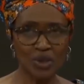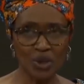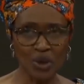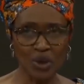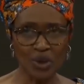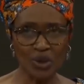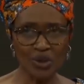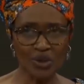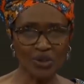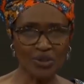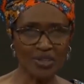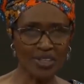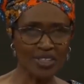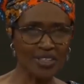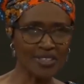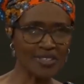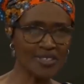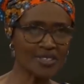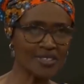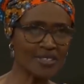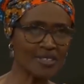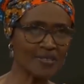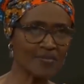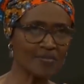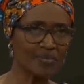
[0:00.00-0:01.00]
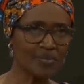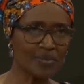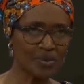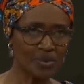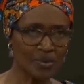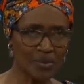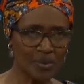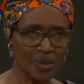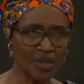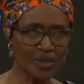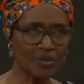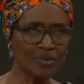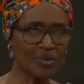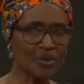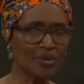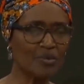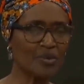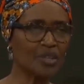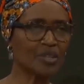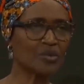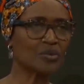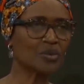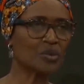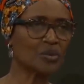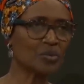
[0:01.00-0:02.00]
Dolores, one
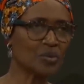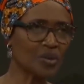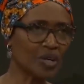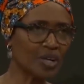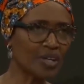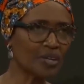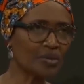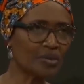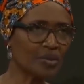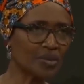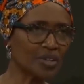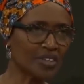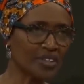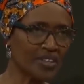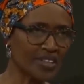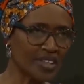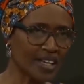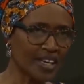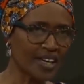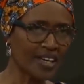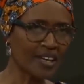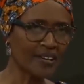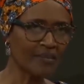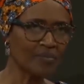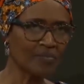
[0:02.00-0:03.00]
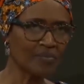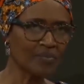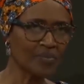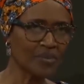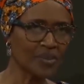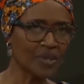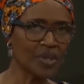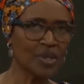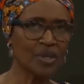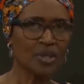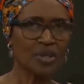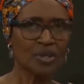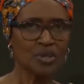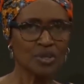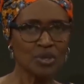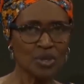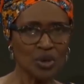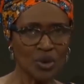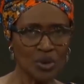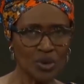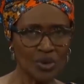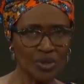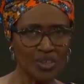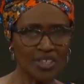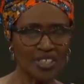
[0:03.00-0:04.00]
woman we work with there,
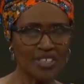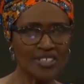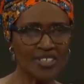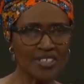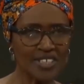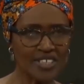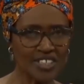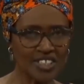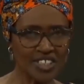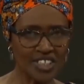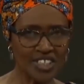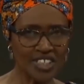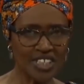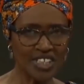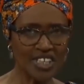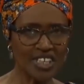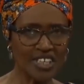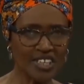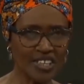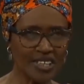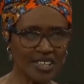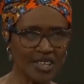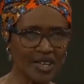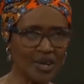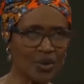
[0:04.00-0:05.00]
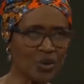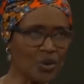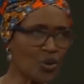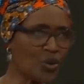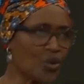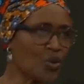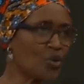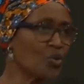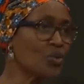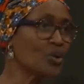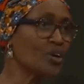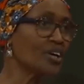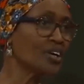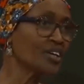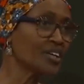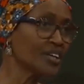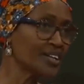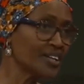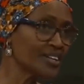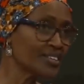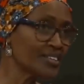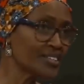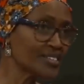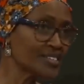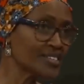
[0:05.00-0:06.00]
told us that she and her
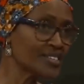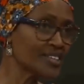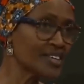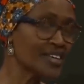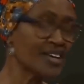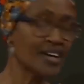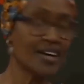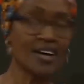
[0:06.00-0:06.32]
co-workers